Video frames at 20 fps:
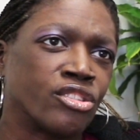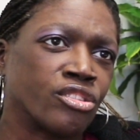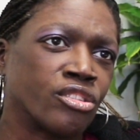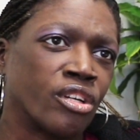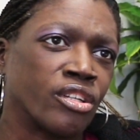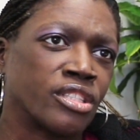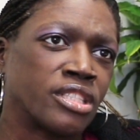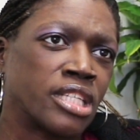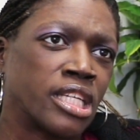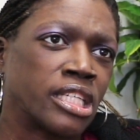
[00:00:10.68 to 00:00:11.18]
to
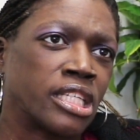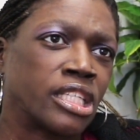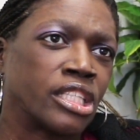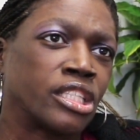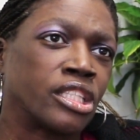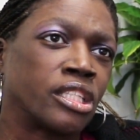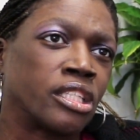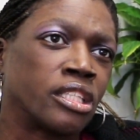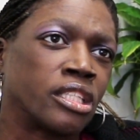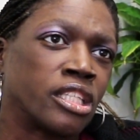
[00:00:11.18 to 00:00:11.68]
start
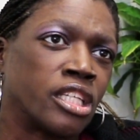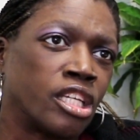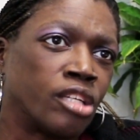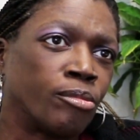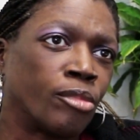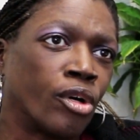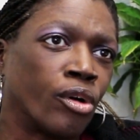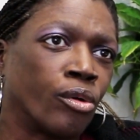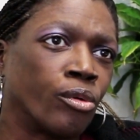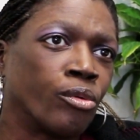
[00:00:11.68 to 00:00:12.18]
taking
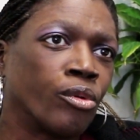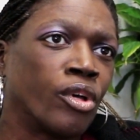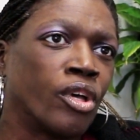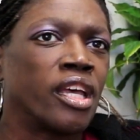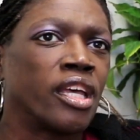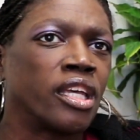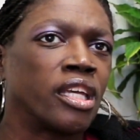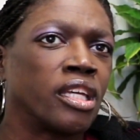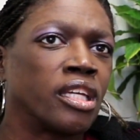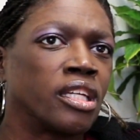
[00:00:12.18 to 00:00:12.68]
chemo,
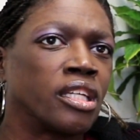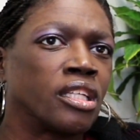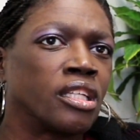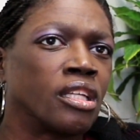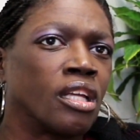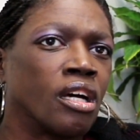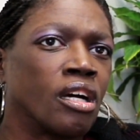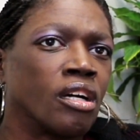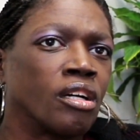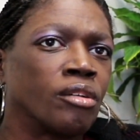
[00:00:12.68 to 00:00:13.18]

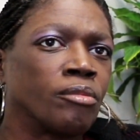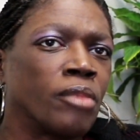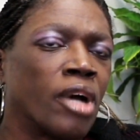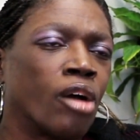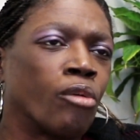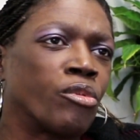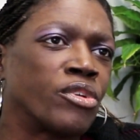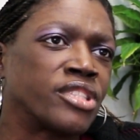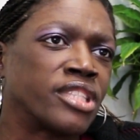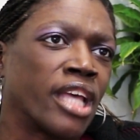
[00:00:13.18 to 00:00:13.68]
and
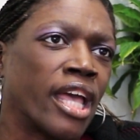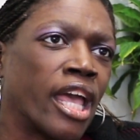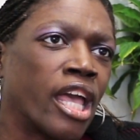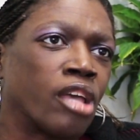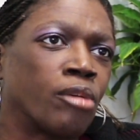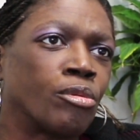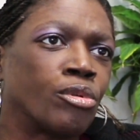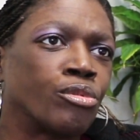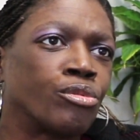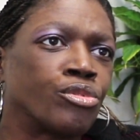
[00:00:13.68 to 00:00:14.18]
I wasn't
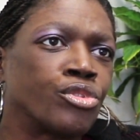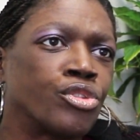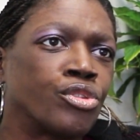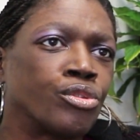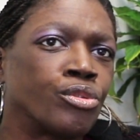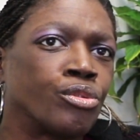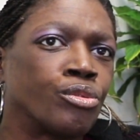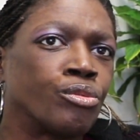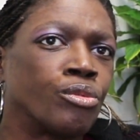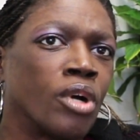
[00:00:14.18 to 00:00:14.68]
able
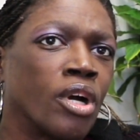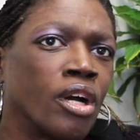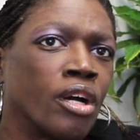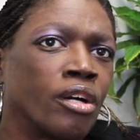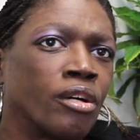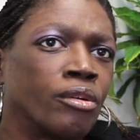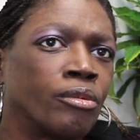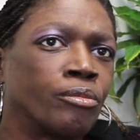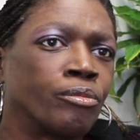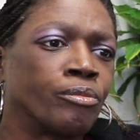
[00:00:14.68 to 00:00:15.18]
to
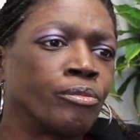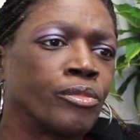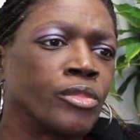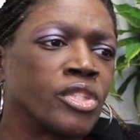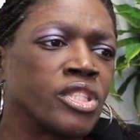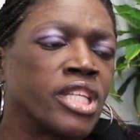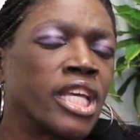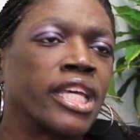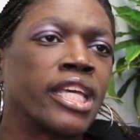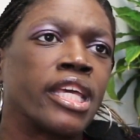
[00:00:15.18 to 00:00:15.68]

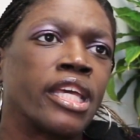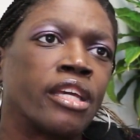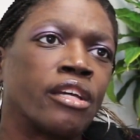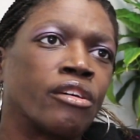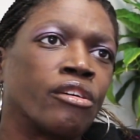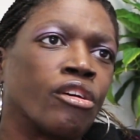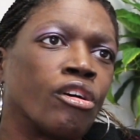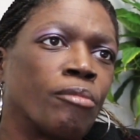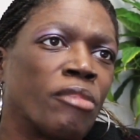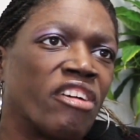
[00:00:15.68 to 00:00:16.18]
take
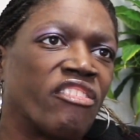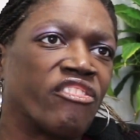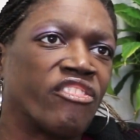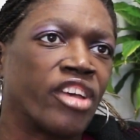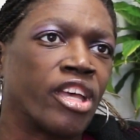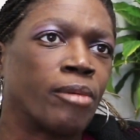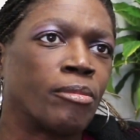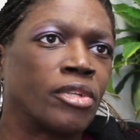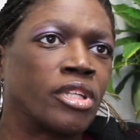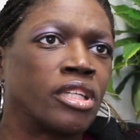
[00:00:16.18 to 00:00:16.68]
care of my
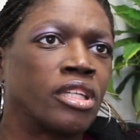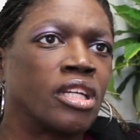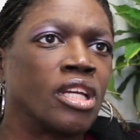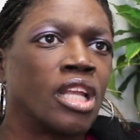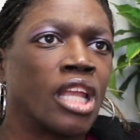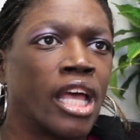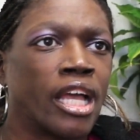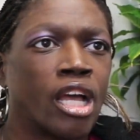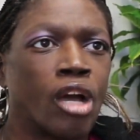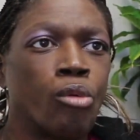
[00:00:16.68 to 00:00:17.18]
family
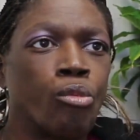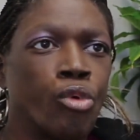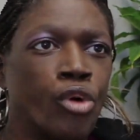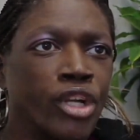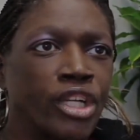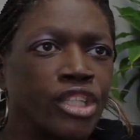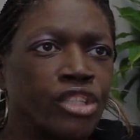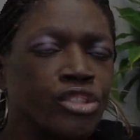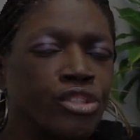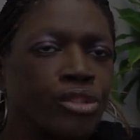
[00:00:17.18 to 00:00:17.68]
like I wanted